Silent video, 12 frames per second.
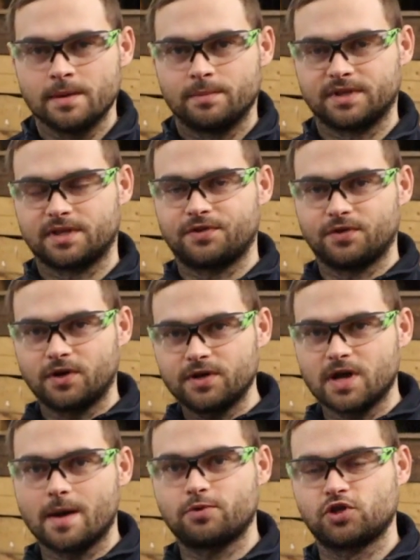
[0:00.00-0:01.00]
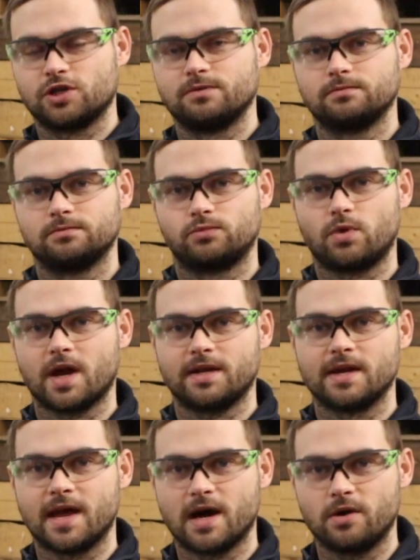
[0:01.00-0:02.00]
But the third option
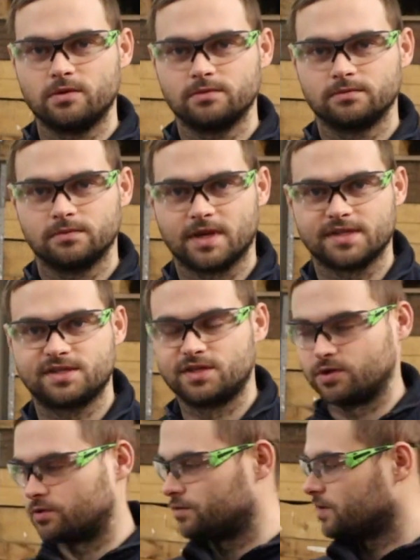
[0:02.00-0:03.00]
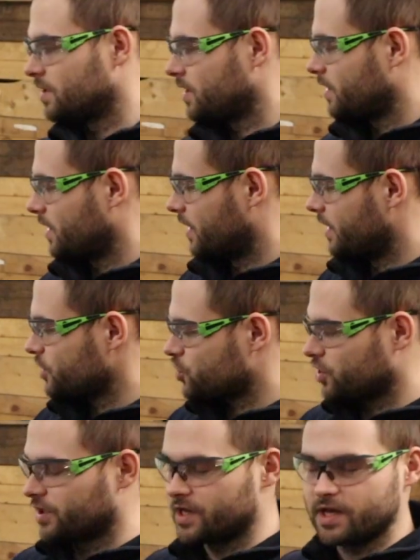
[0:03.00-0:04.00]
right now is to
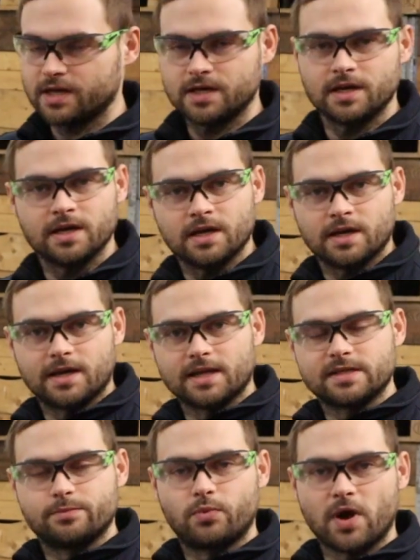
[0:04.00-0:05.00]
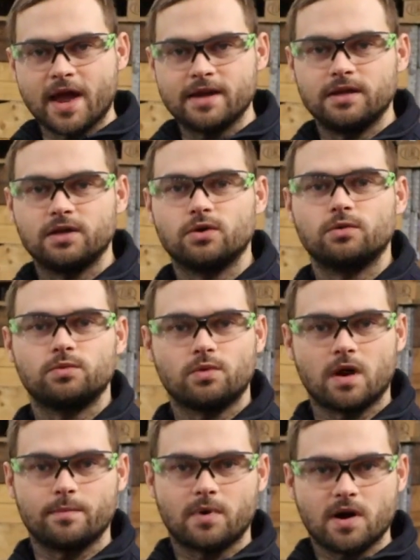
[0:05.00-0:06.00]
initially get a brand new
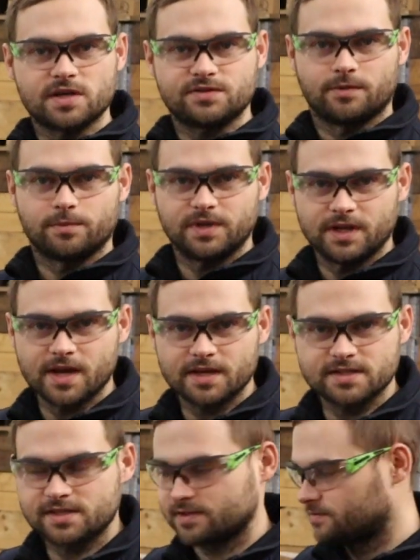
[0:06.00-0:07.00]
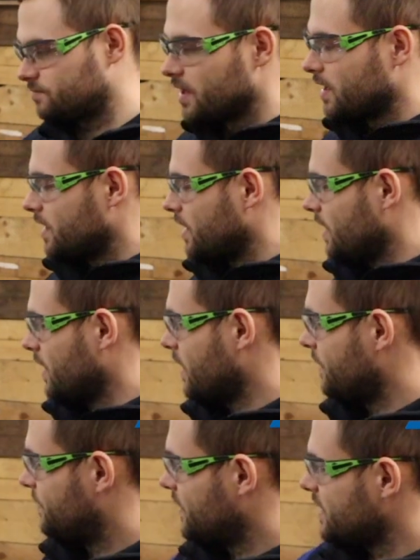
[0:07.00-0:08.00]
one box from Dinex,
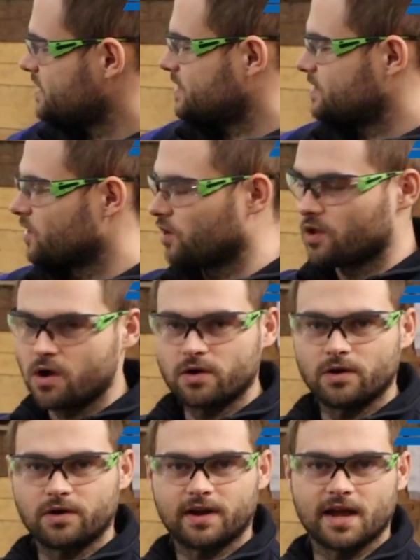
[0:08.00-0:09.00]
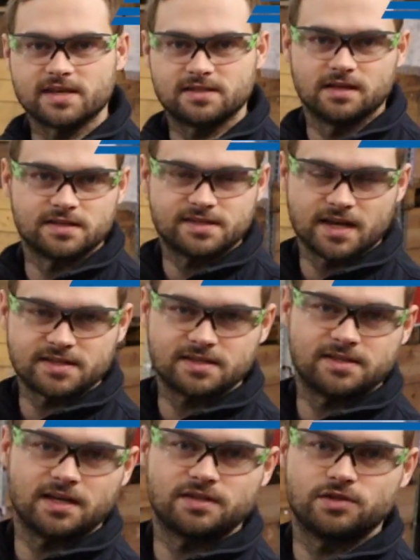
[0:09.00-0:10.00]
and this no longer has the
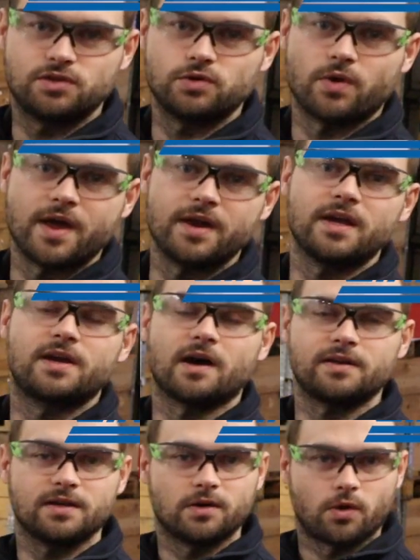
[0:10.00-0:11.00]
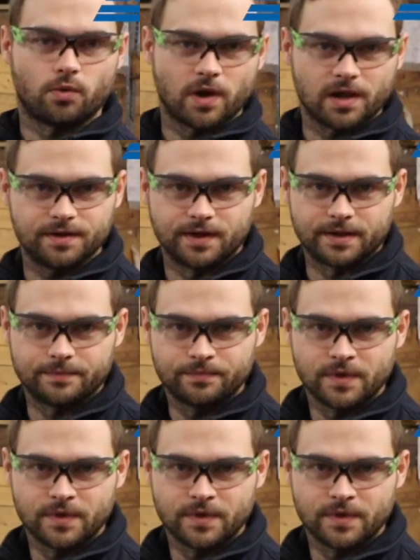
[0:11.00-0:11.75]
necessity to do any cutting or welding.